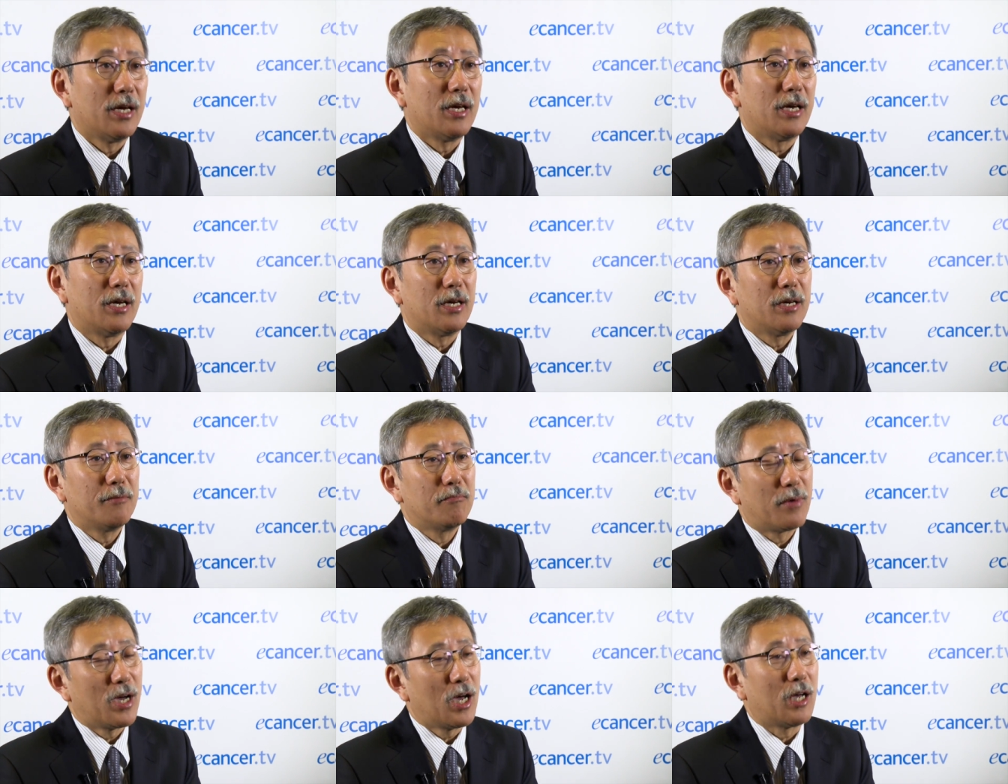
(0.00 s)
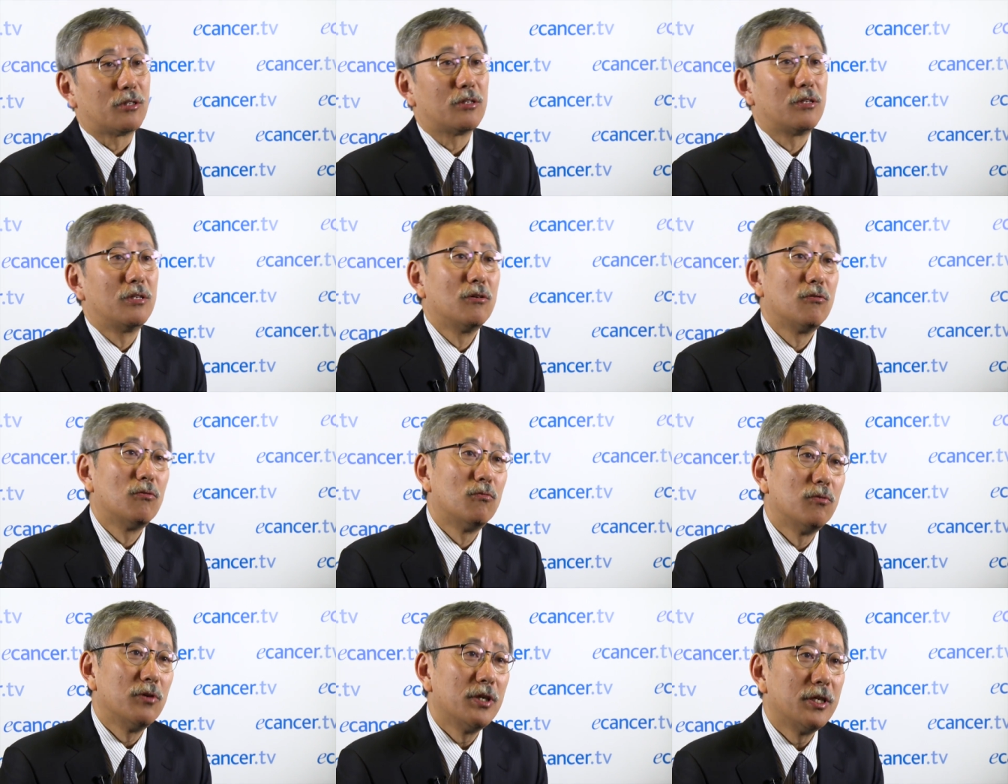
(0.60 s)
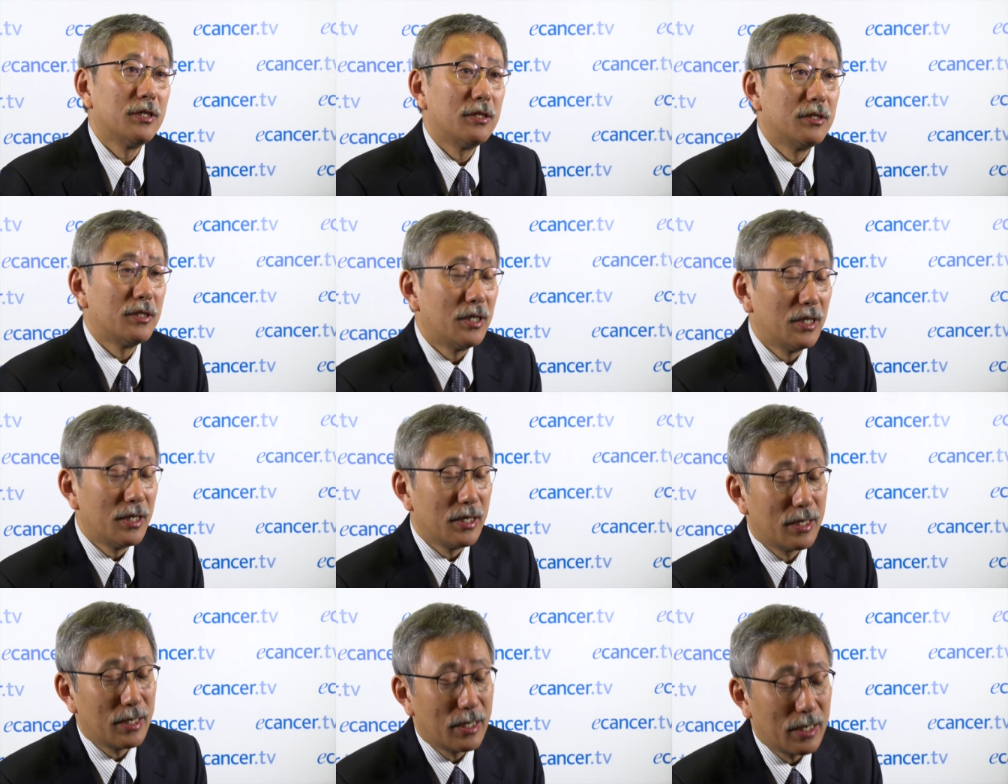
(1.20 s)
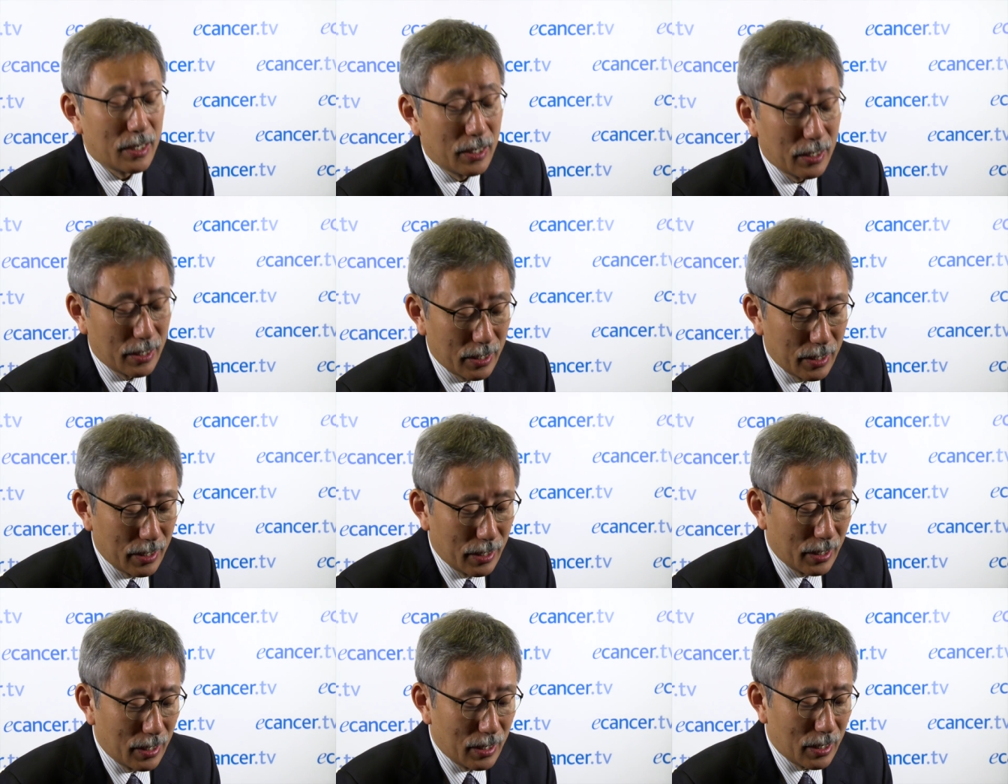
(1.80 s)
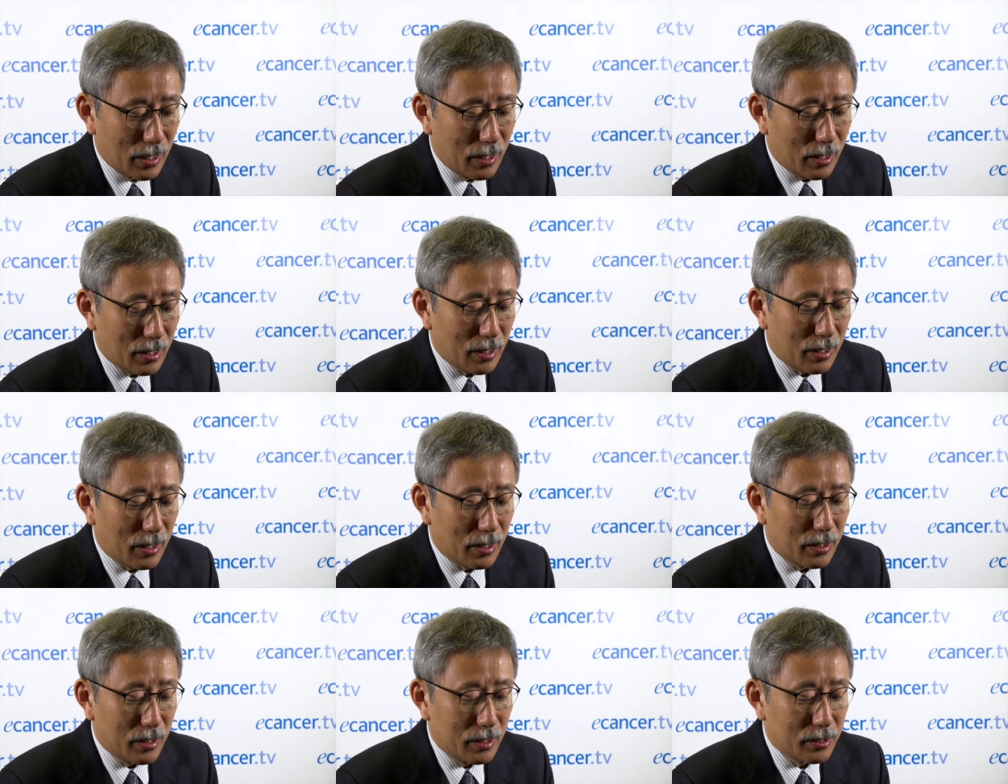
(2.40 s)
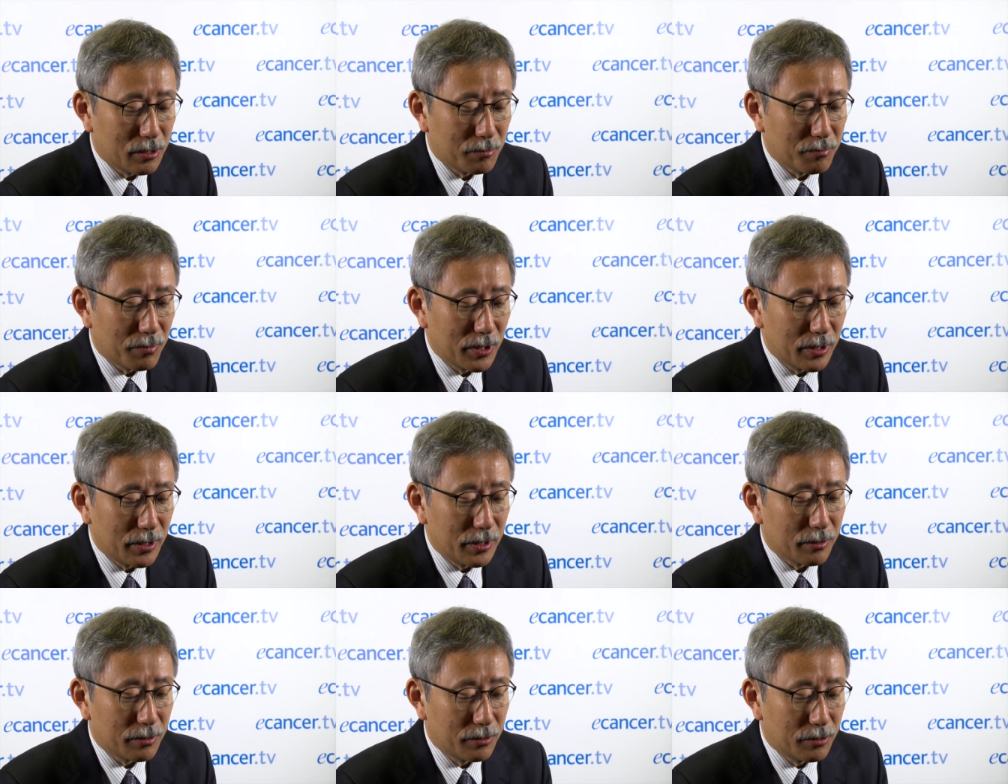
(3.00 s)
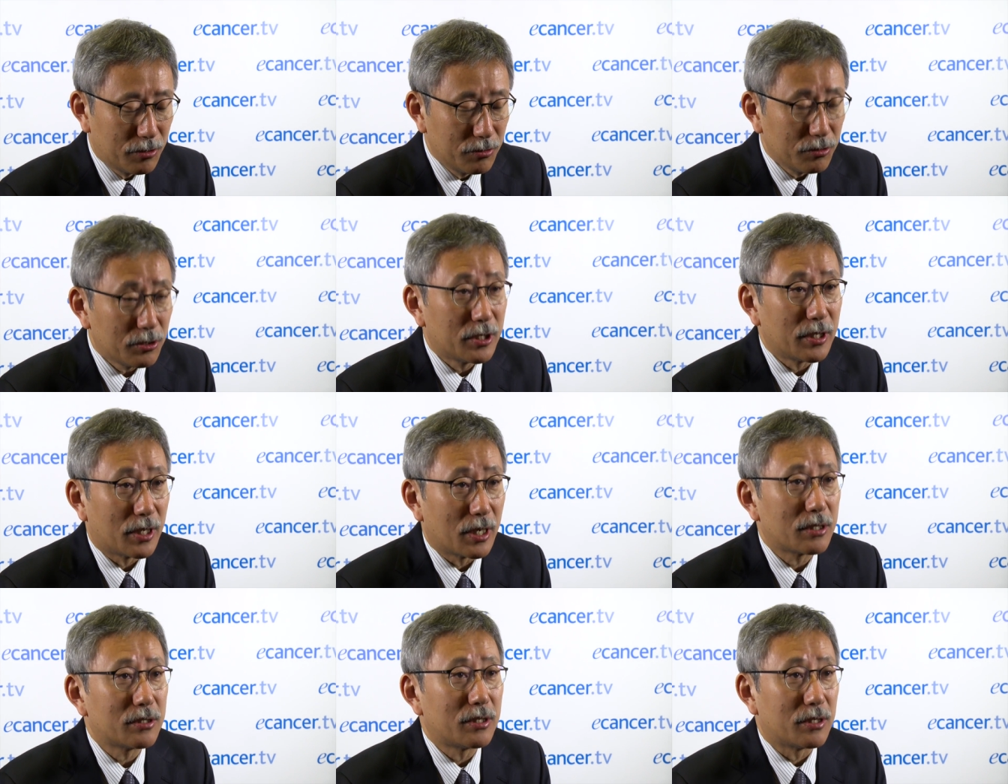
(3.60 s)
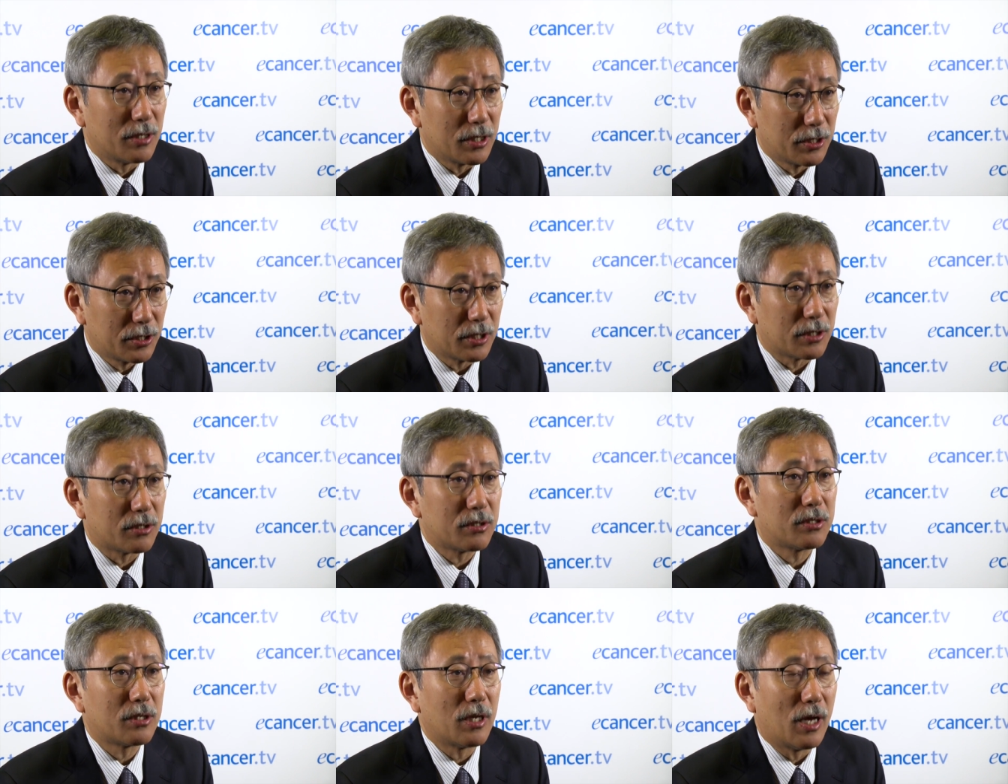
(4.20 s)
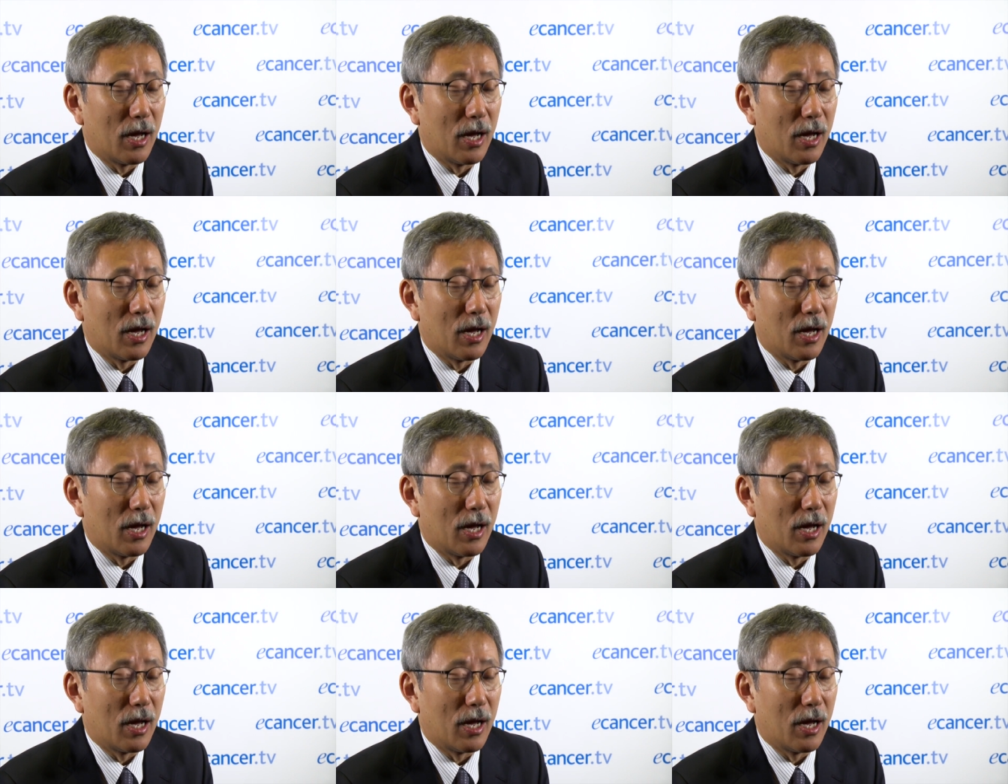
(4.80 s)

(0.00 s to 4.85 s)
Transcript: and but we're uh, it's a very good characteristics